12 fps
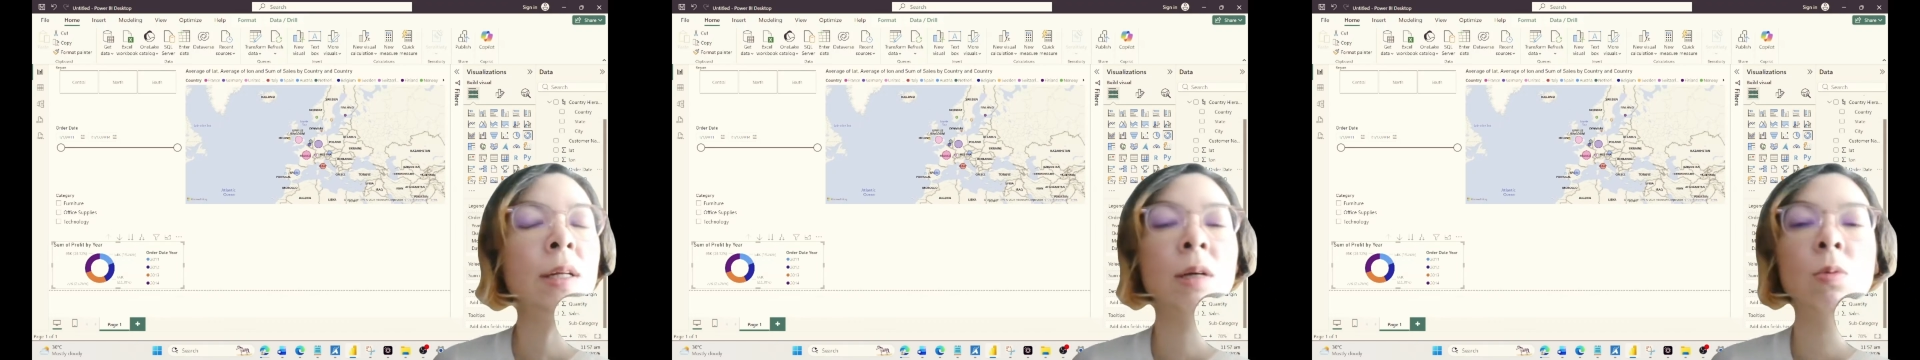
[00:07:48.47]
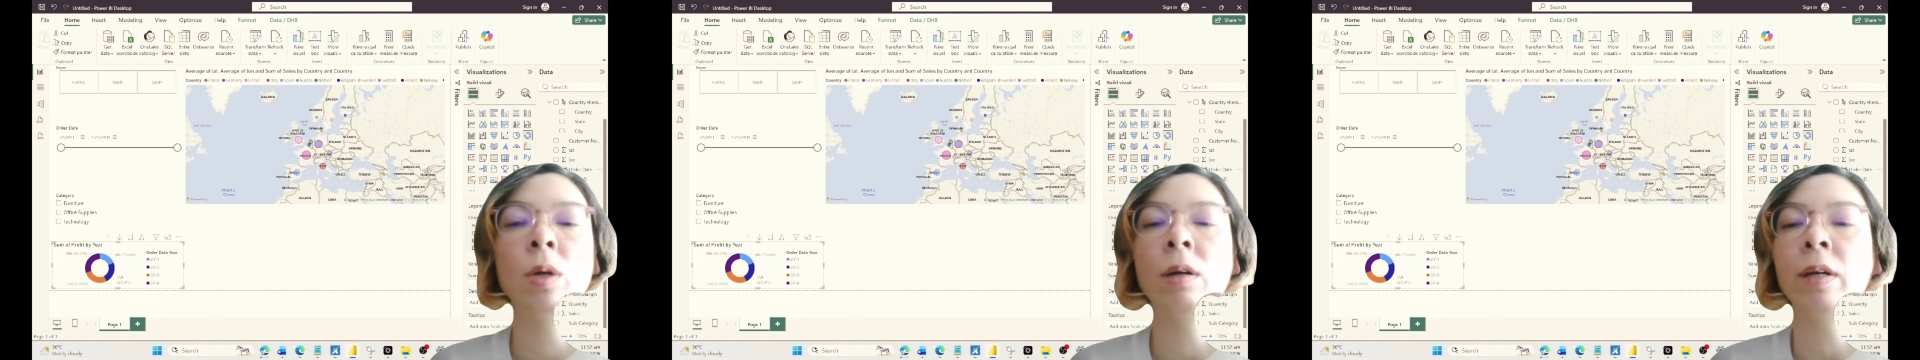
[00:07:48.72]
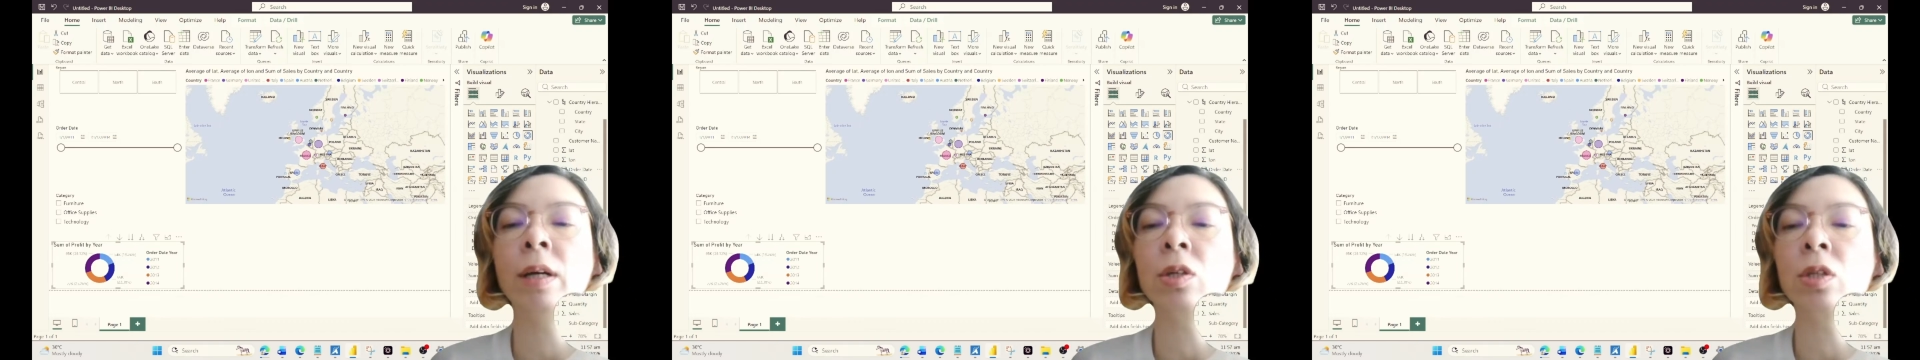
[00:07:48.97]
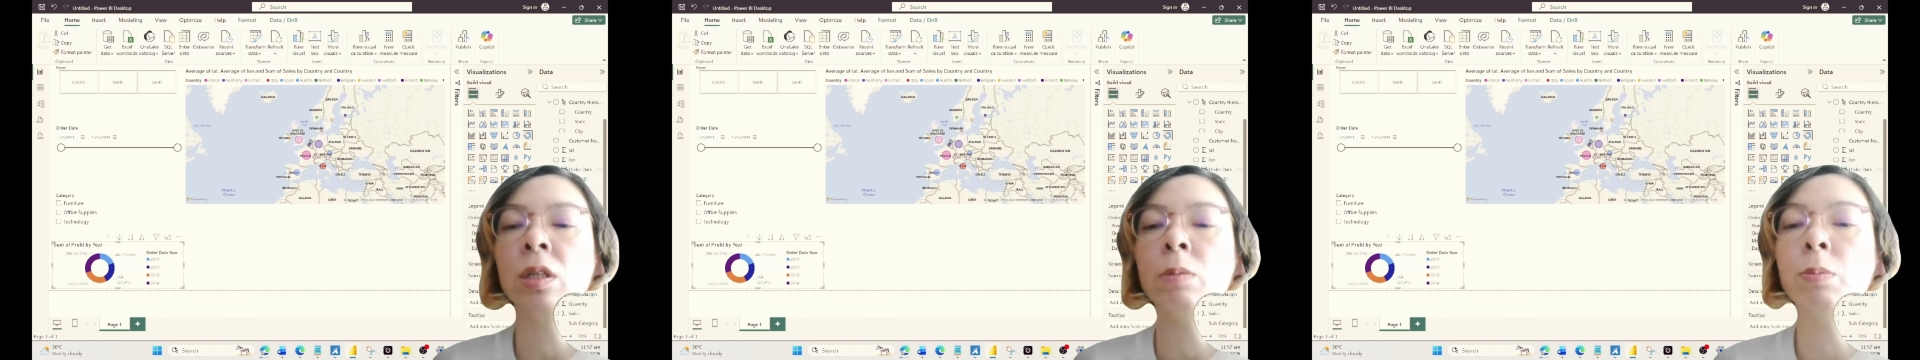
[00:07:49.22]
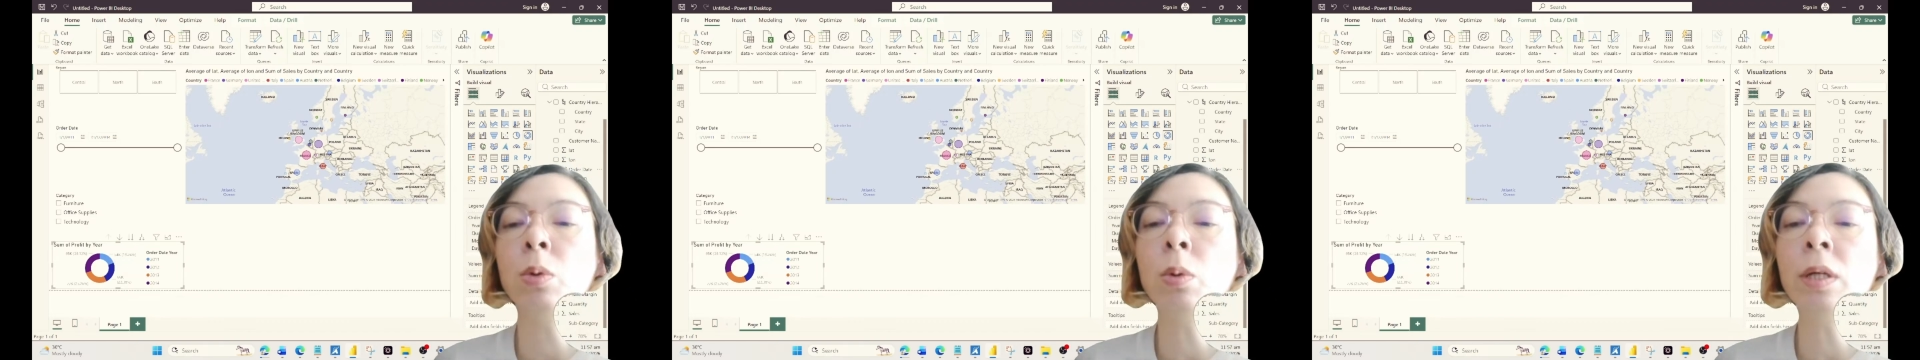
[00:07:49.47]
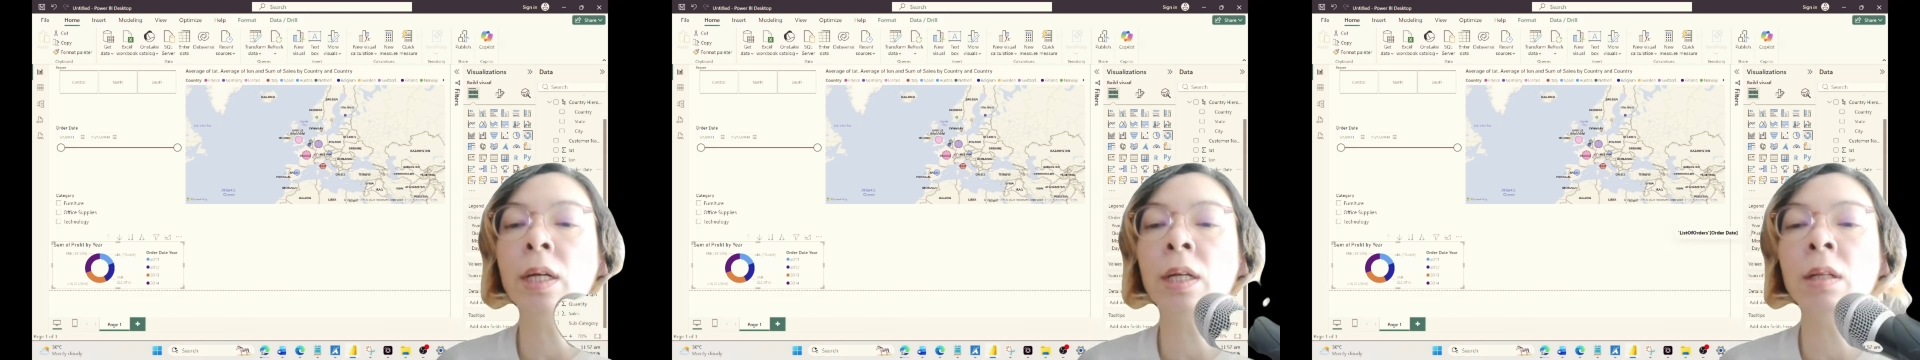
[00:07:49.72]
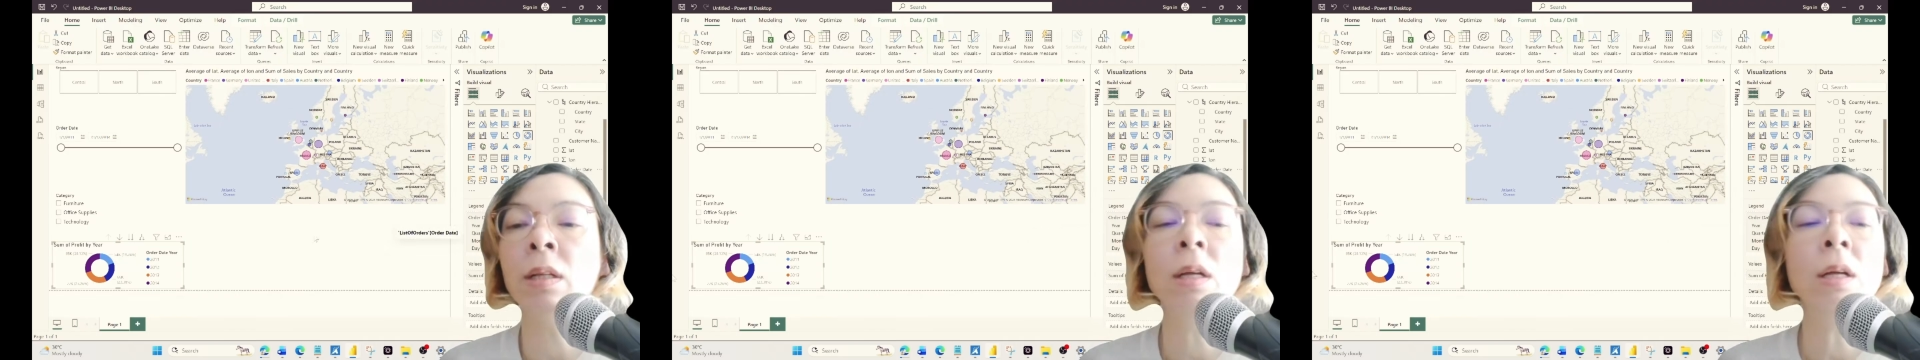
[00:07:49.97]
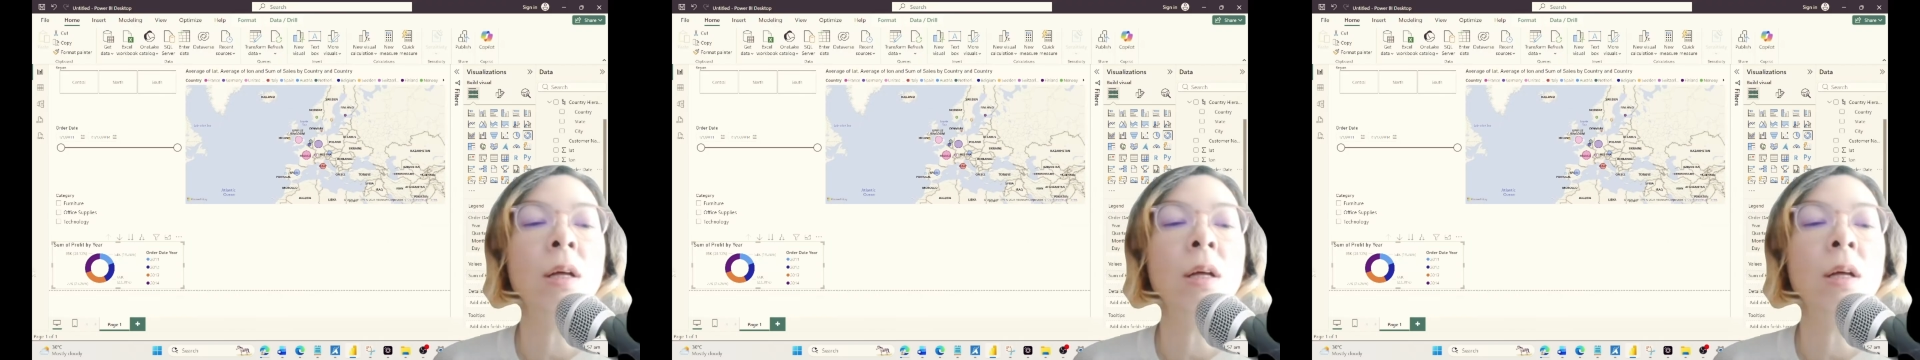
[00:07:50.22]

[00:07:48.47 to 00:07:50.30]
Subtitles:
that we have actually pulled in